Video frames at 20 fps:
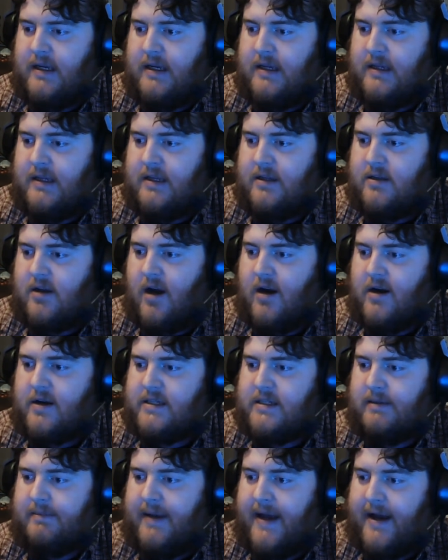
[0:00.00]
that
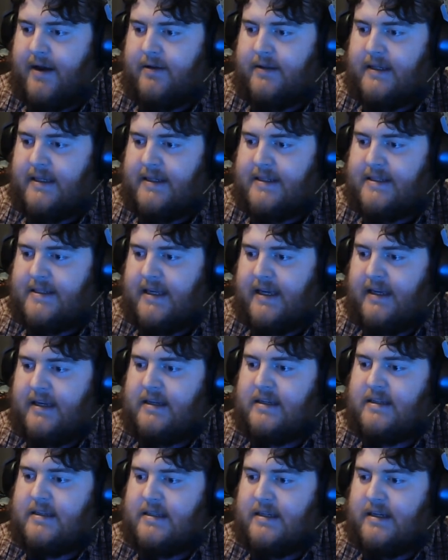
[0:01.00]
talks about these
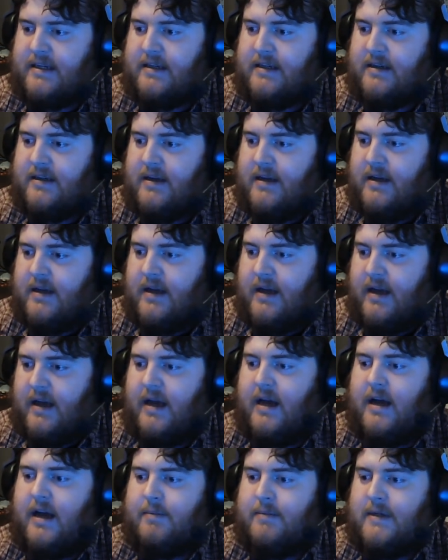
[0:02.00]
things and
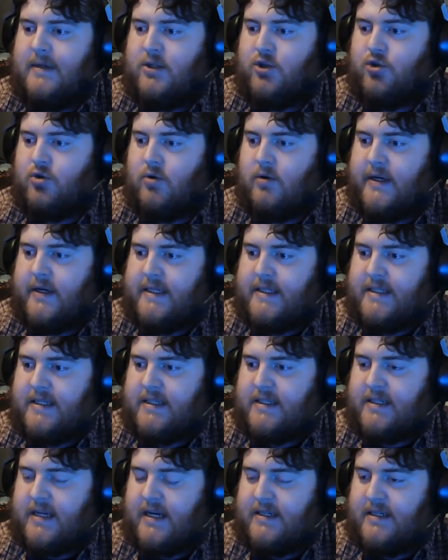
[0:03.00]
um, enjoys
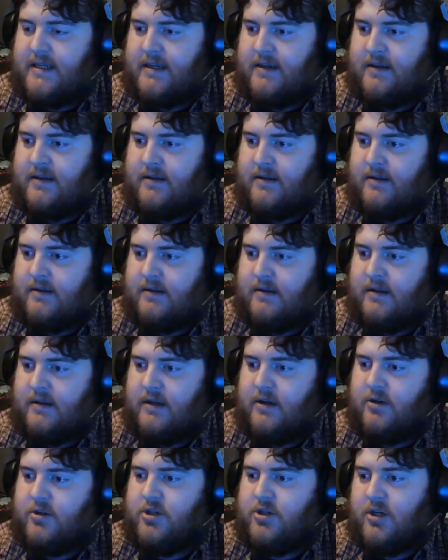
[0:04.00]
discussing
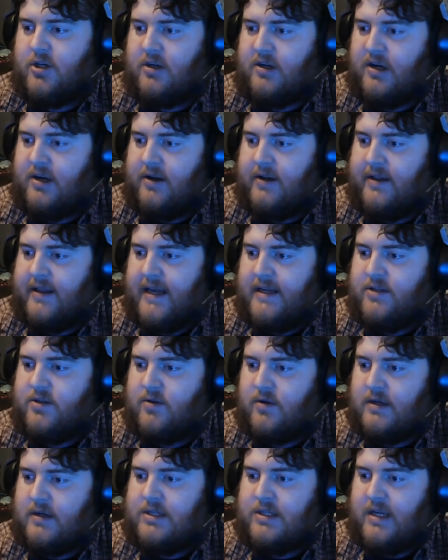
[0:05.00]
literature and all that
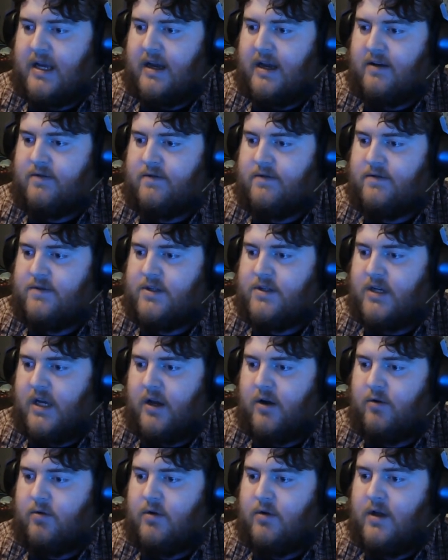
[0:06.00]
sort of stuff.
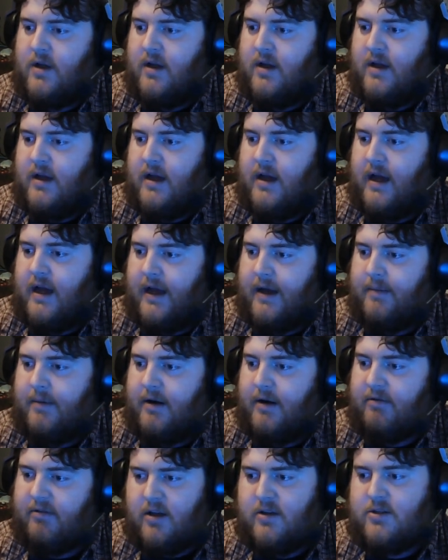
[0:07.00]
So um,
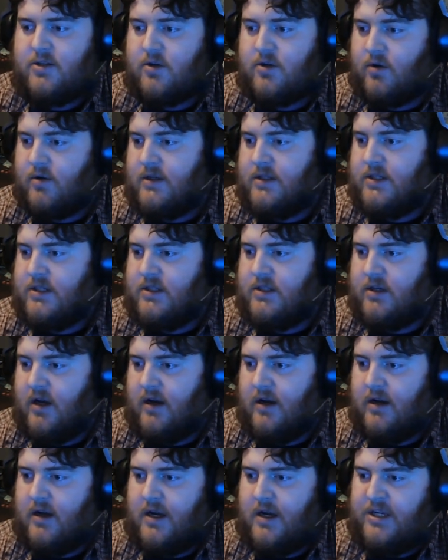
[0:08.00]
of all sorts,
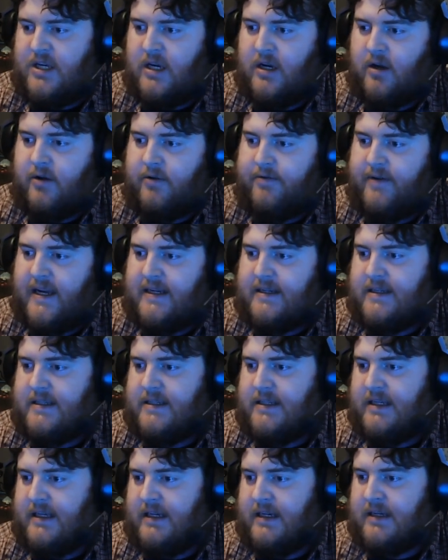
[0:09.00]
uh, you know,
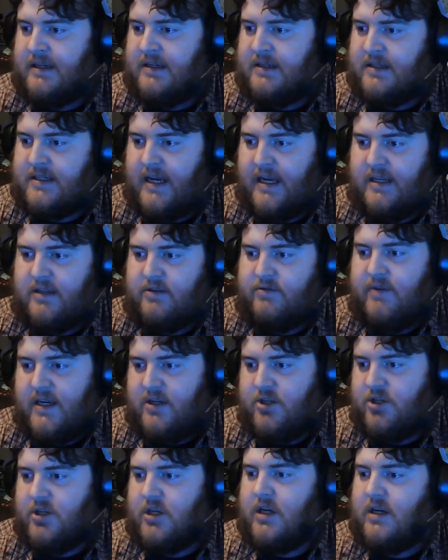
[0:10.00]
fantasy and science
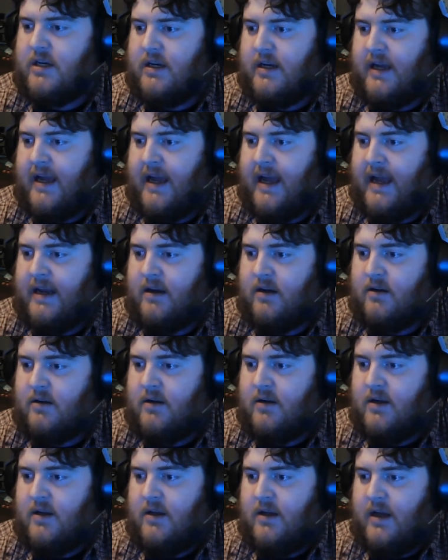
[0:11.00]
fiction and
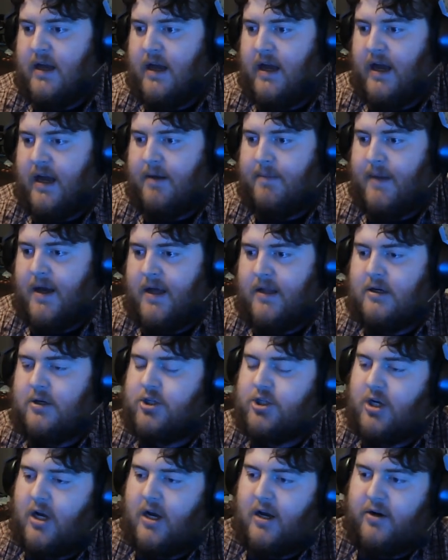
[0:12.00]
um, other
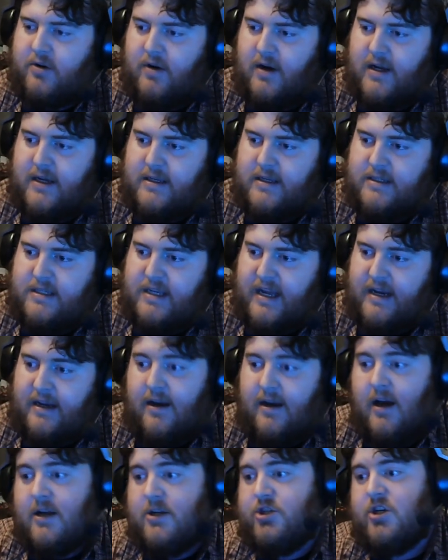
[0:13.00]
genres and
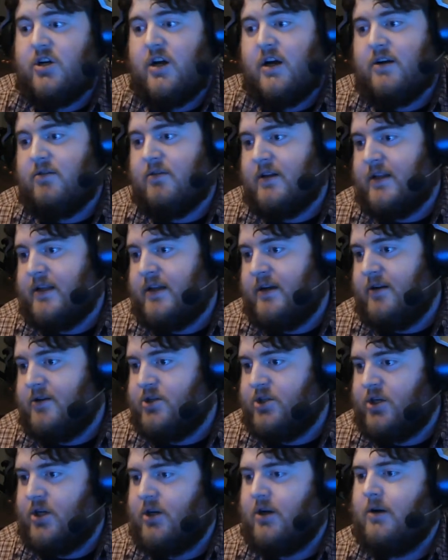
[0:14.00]
non-genre
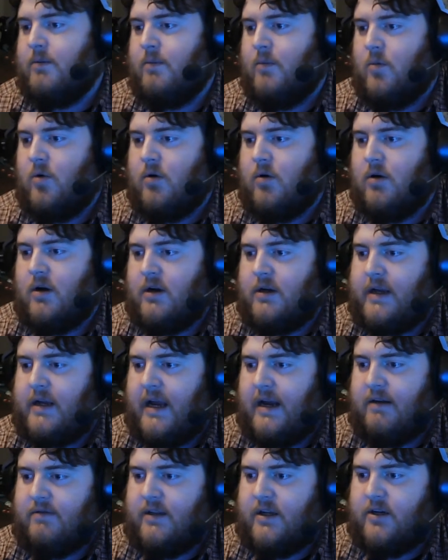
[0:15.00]
literature, more kind
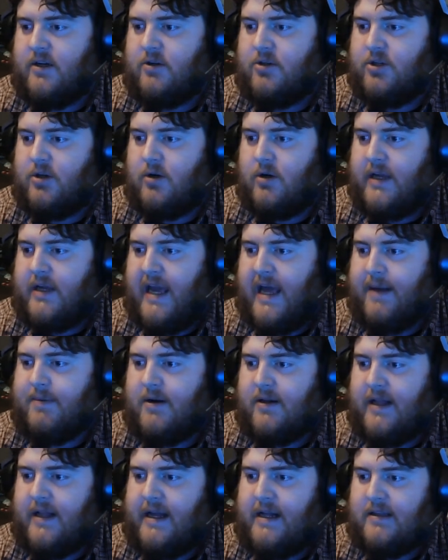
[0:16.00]
of literature,
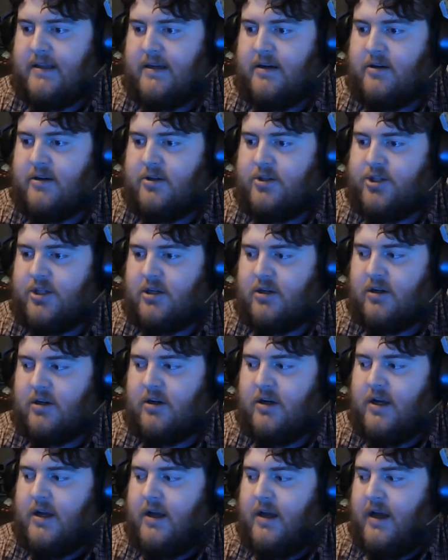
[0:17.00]
capital L literature,
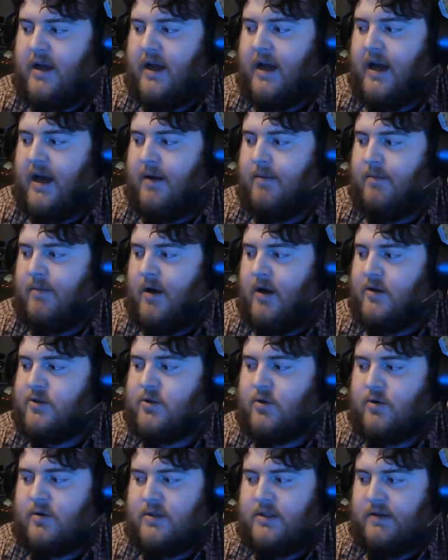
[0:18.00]
um, all
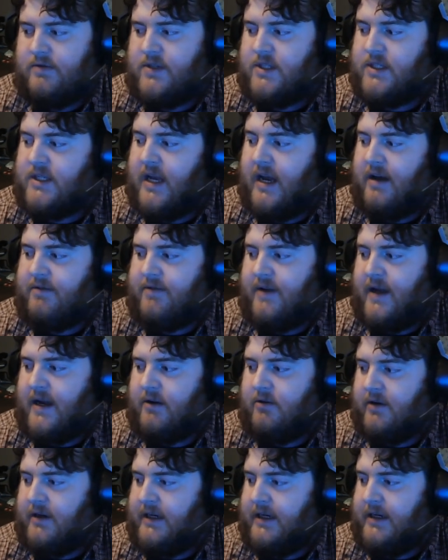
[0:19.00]
sorts of stuff. I
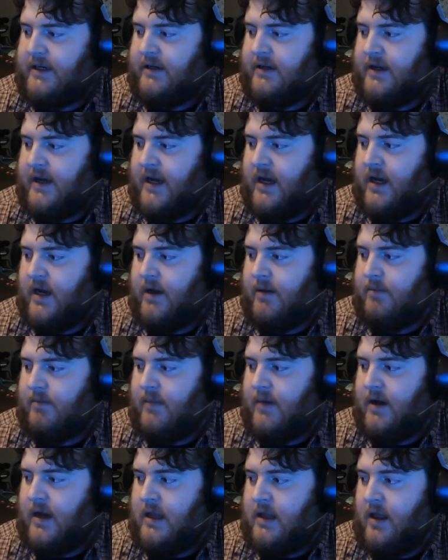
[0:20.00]
read um,
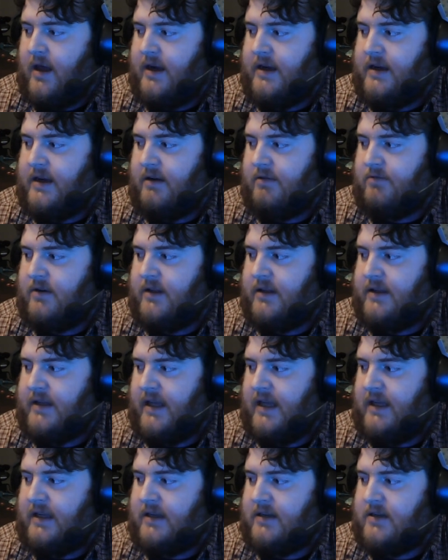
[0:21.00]
a lot of different
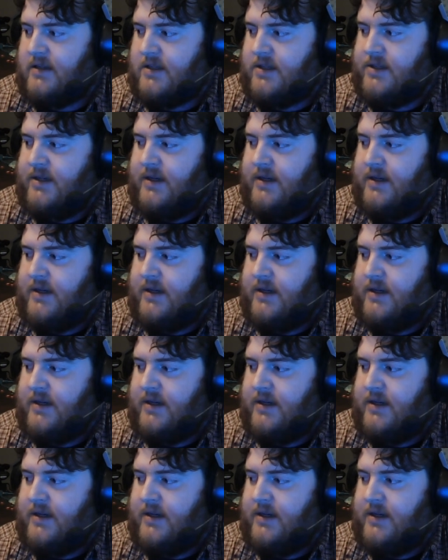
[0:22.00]
things,